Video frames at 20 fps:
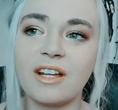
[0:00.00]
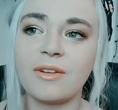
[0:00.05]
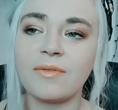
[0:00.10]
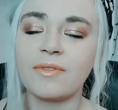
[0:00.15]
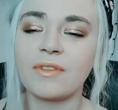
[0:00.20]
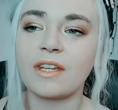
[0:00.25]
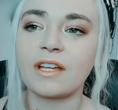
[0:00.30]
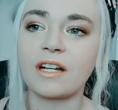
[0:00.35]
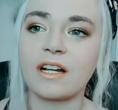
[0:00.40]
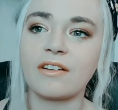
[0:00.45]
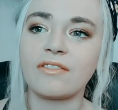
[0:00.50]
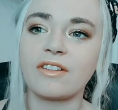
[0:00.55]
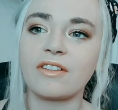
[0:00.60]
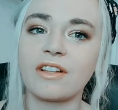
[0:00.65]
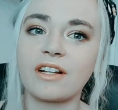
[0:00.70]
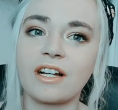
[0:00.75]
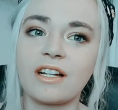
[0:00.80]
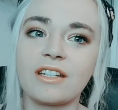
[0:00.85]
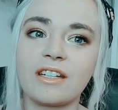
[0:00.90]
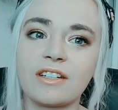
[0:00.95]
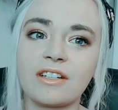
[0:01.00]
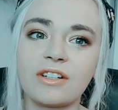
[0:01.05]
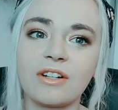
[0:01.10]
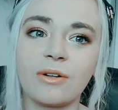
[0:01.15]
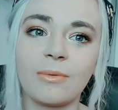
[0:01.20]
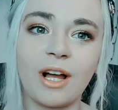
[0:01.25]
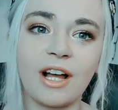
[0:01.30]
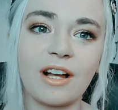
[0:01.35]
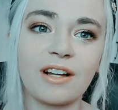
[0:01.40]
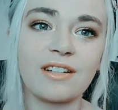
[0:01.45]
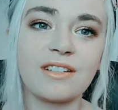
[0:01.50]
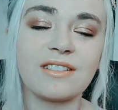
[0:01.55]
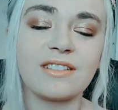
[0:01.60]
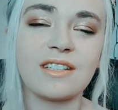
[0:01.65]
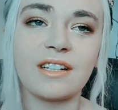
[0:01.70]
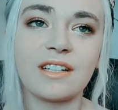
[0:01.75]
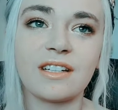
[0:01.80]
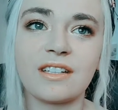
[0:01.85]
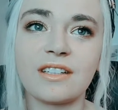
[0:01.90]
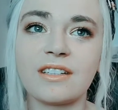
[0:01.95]
Like, I feel like I need to go back and see
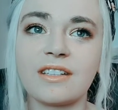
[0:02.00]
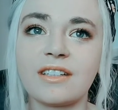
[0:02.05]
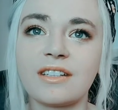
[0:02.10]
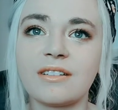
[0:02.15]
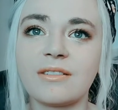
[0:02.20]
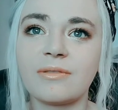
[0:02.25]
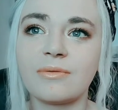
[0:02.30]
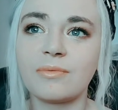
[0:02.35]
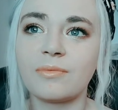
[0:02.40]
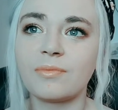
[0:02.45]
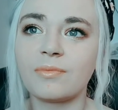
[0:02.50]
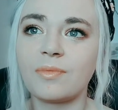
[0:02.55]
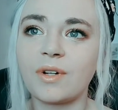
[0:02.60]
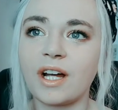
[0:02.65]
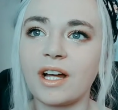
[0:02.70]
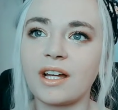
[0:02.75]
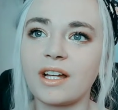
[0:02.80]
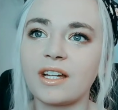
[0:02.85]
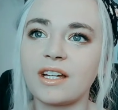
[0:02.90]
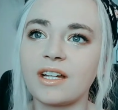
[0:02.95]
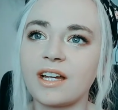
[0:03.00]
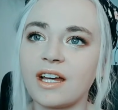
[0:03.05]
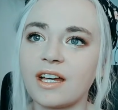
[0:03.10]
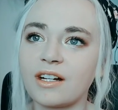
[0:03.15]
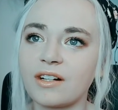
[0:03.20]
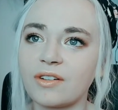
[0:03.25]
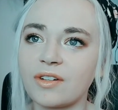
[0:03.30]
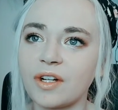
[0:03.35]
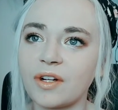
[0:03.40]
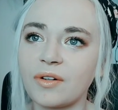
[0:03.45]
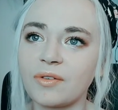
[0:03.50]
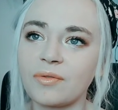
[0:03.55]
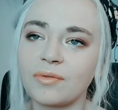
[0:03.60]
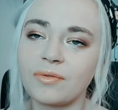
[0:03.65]
it, but I don't know.